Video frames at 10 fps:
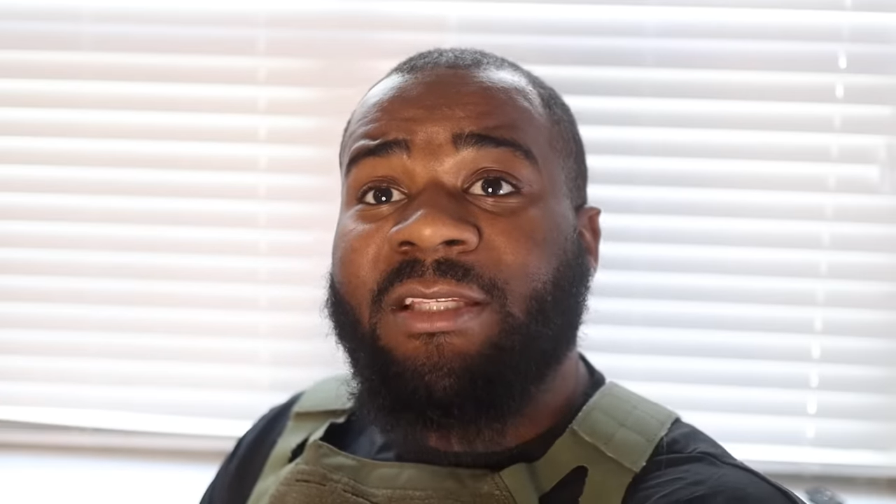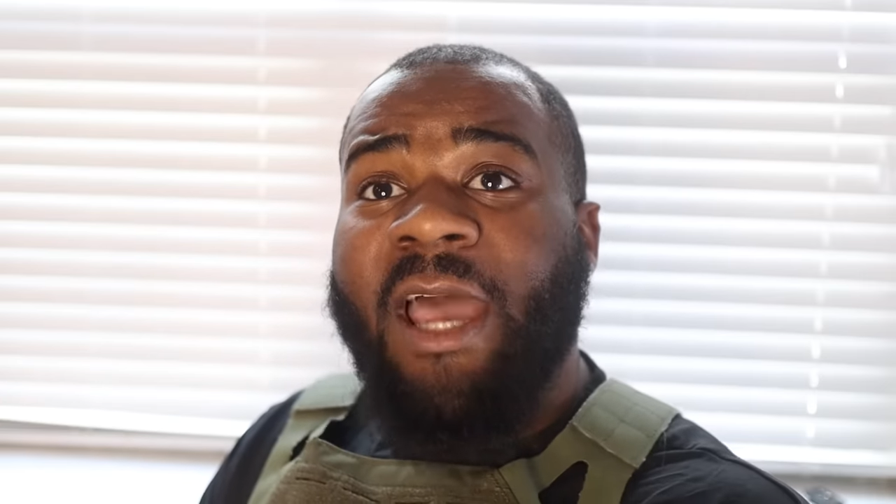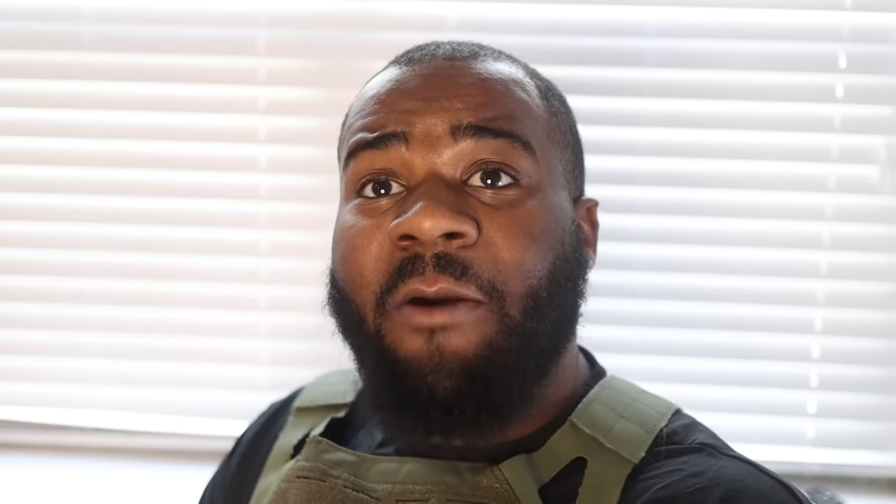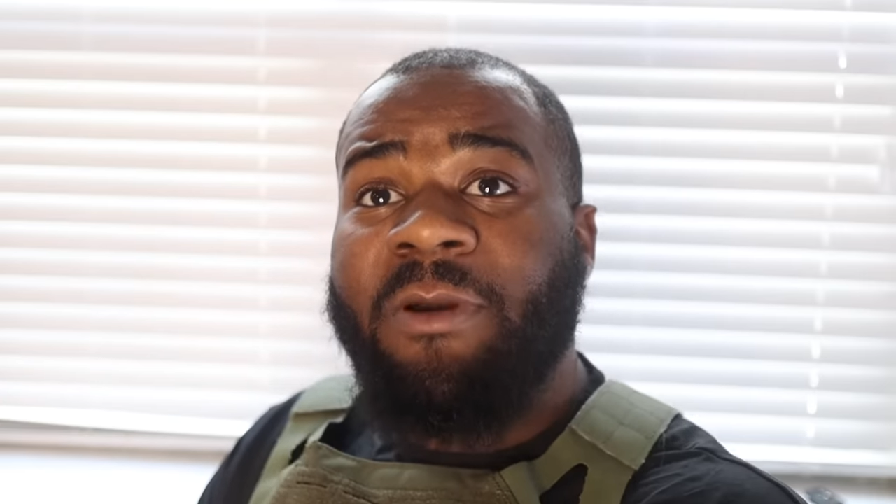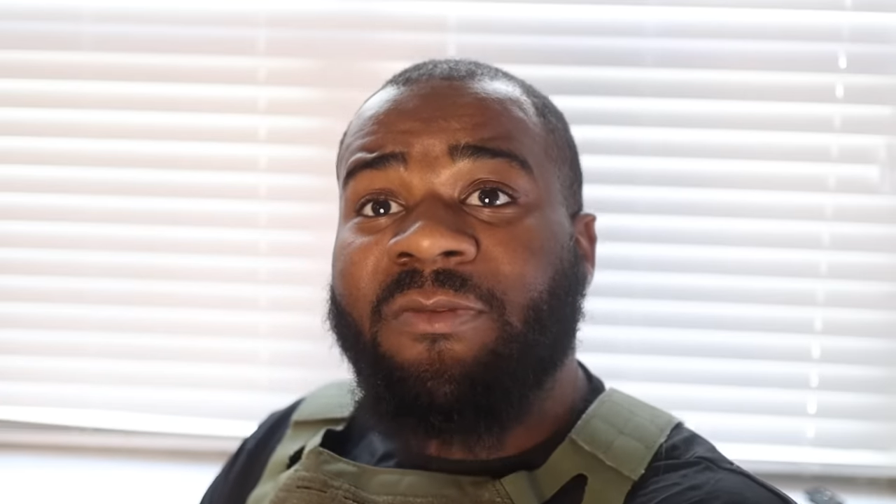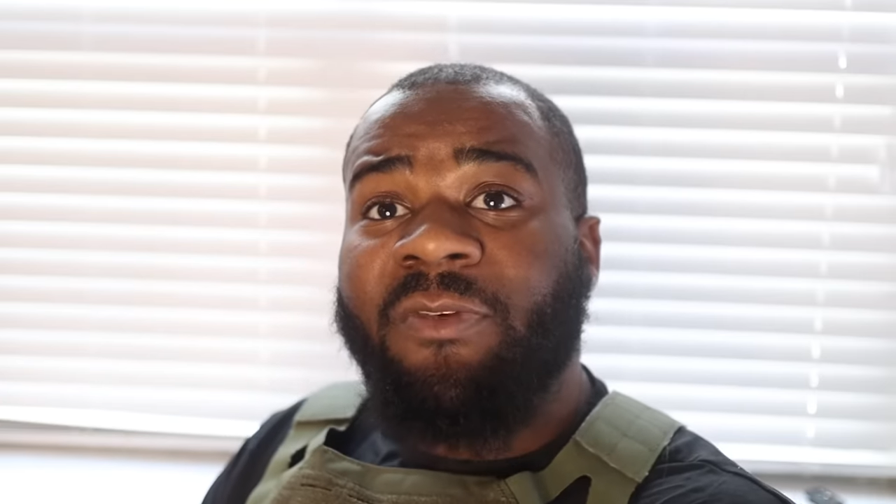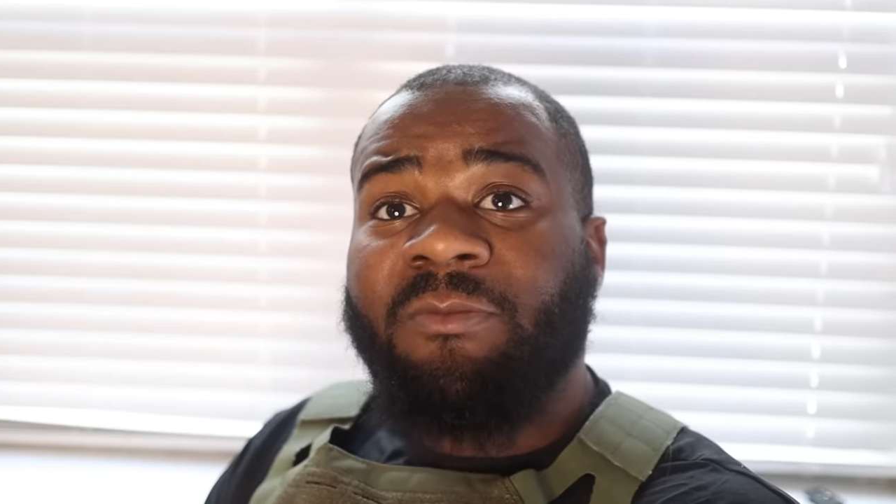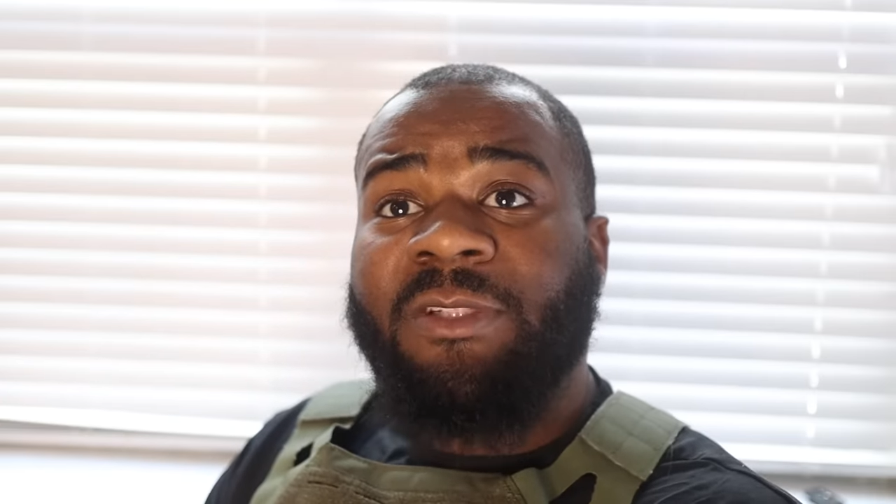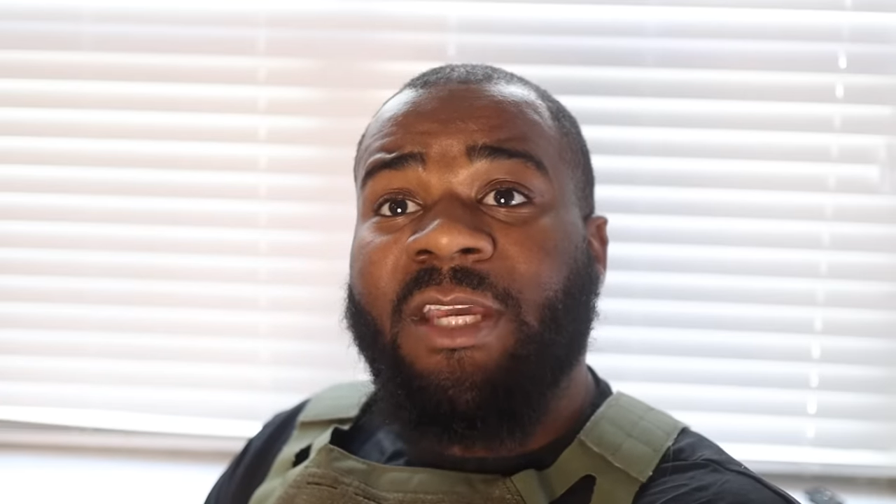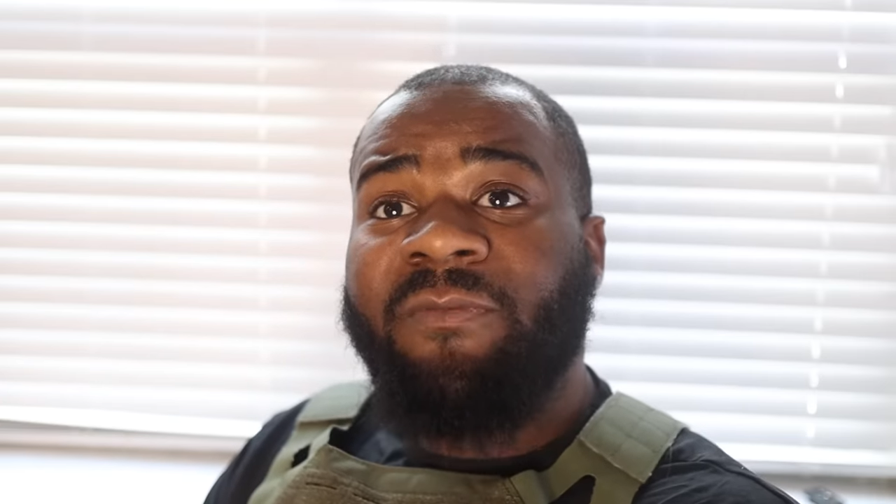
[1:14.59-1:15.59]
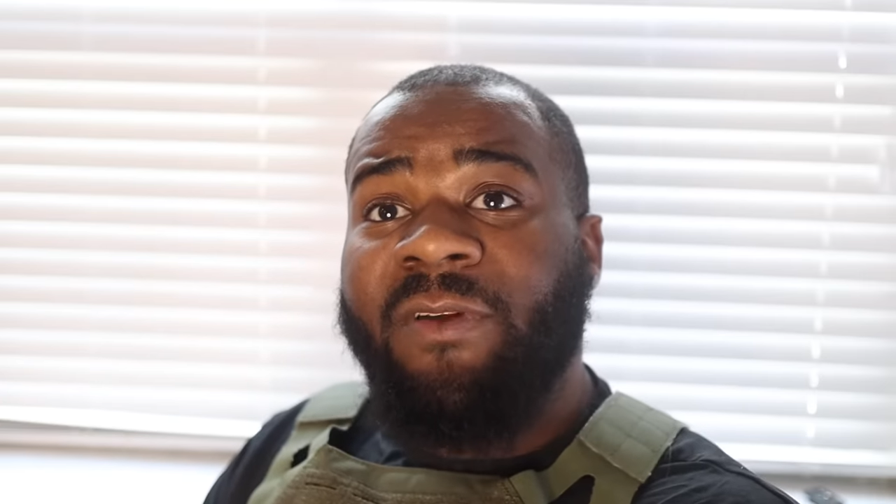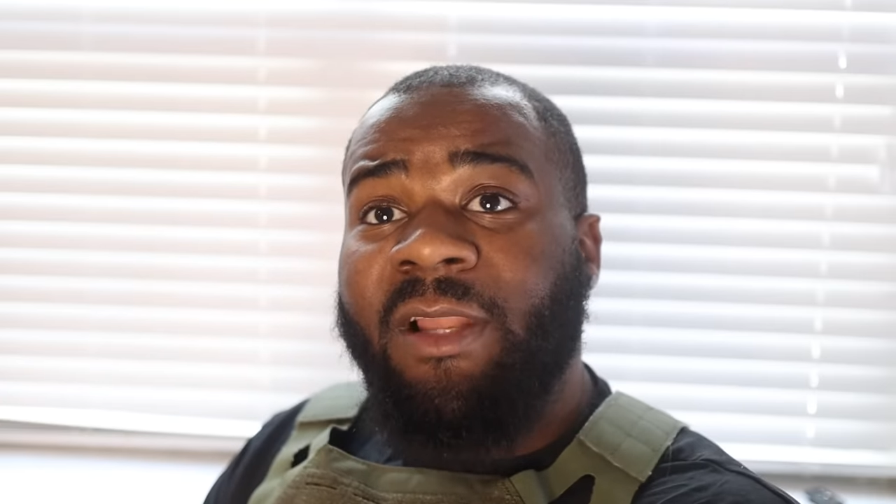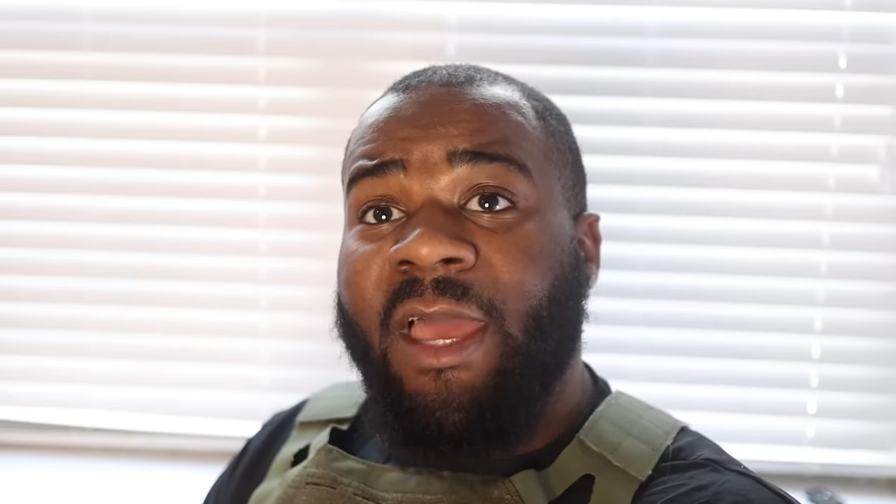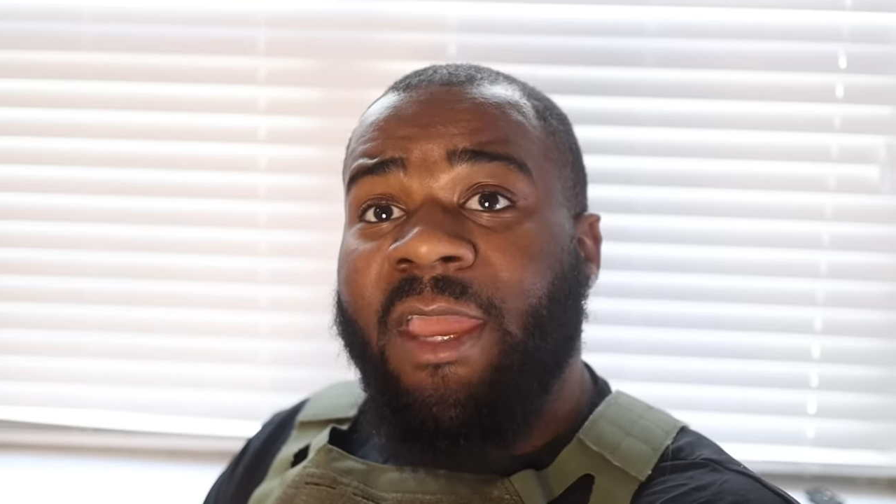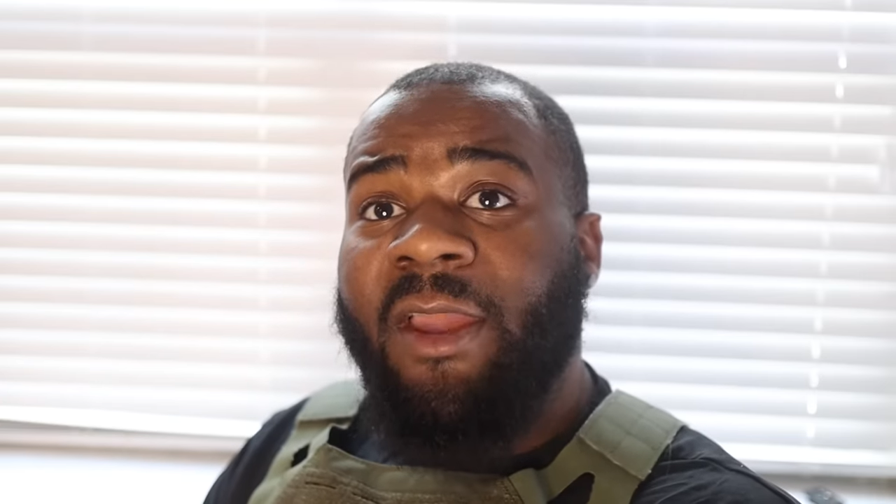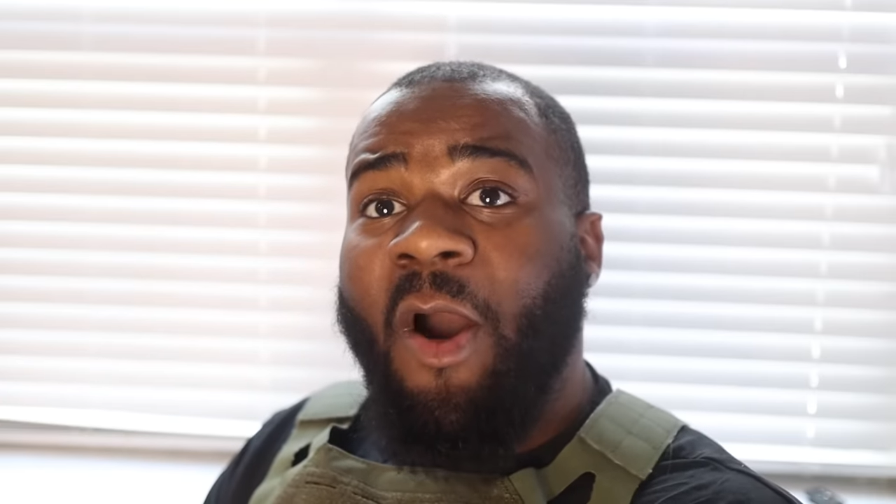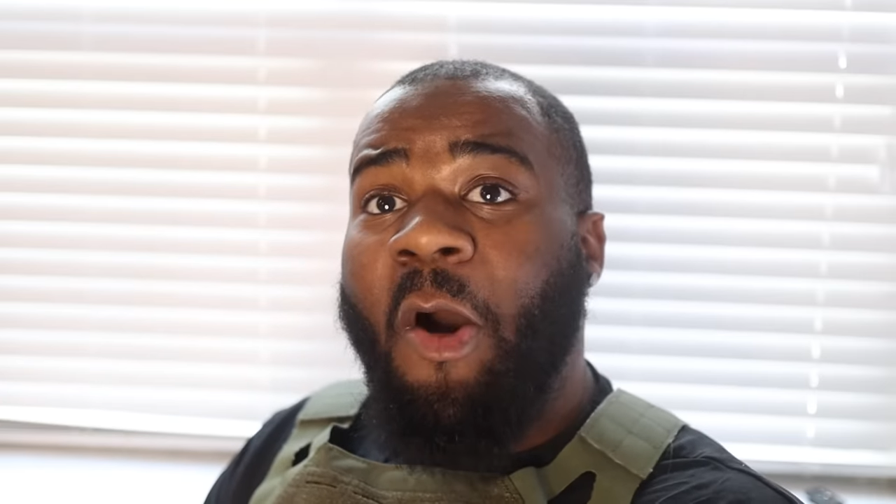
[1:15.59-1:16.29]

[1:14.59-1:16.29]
sandwich from Chick-fil-A